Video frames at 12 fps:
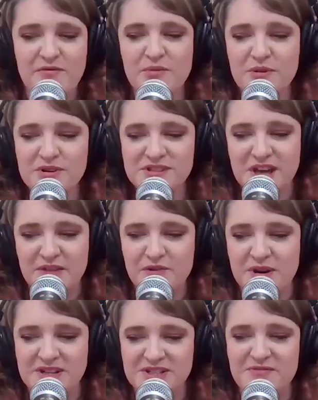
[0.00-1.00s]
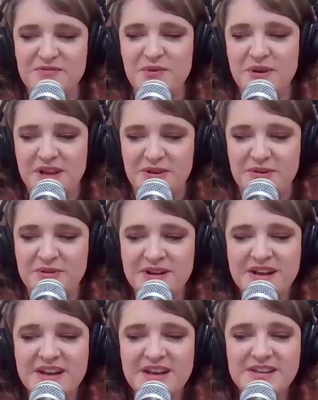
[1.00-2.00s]
one more tough question for you.
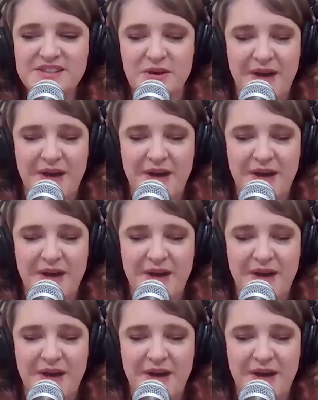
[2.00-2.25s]
So,